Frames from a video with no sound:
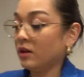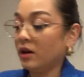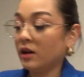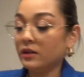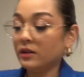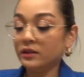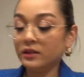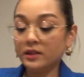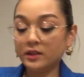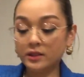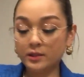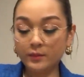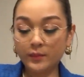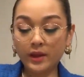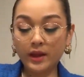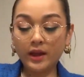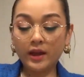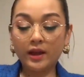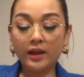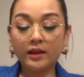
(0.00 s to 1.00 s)
on this
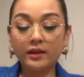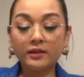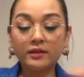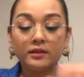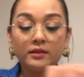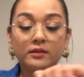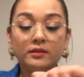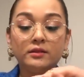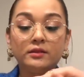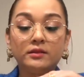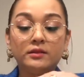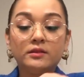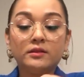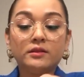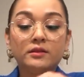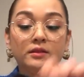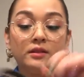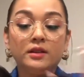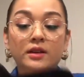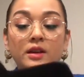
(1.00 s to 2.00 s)
bag,
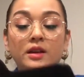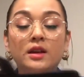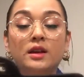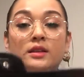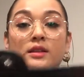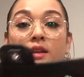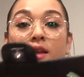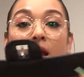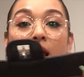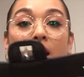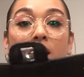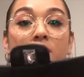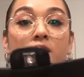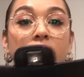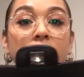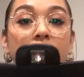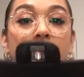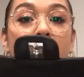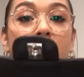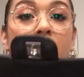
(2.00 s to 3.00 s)
they actually
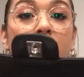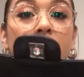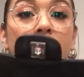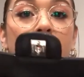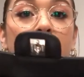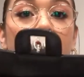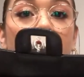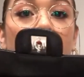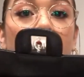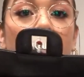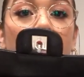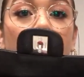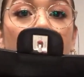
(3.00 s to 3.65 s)
did a good job